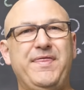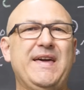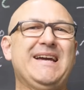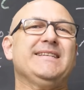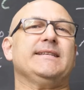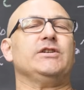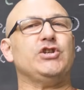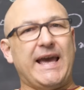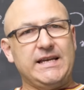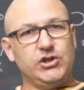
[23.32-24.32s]
things are
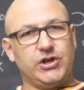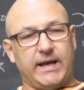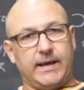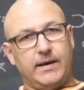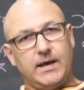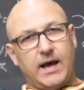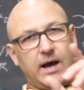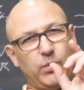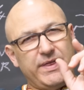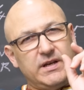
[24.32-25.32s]
changing,
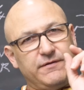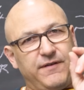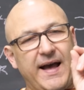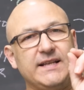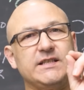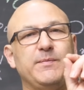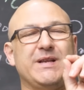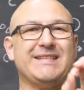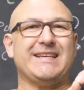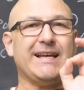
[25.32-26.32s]
and with
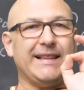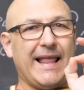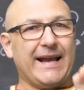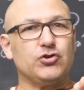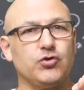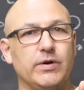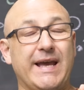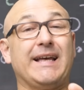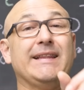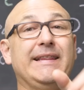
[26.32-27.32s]
advancements in
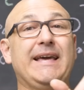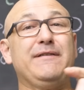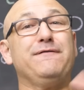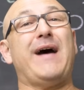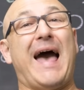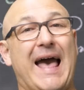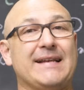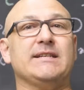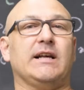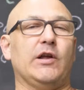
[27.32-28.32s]
electronic, leaf
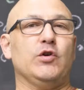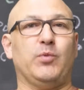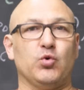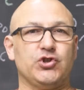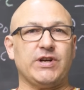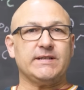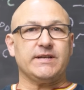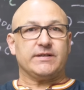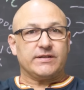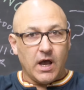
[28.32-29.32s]
and global
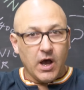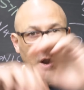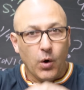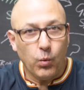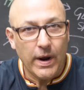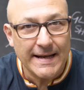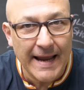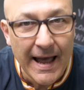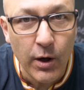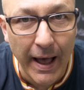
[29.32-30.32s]
shutters, we're
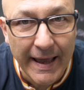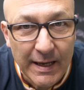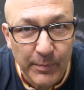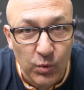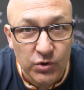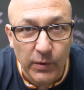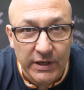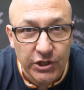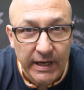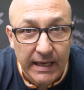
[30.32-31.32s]
now able to
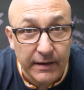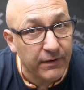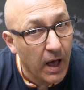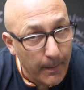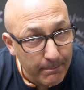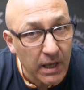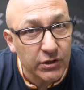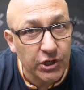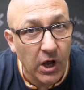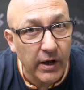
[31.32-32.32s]
achieve
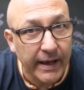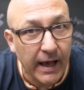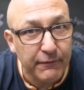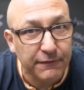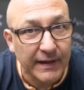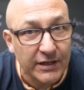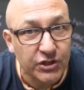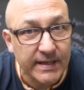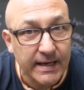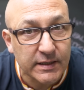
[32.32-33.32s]
much higher flash
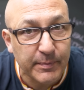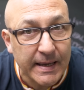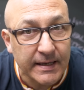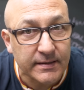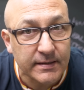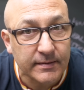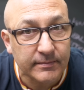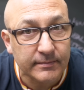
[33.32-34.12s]
sync speeds.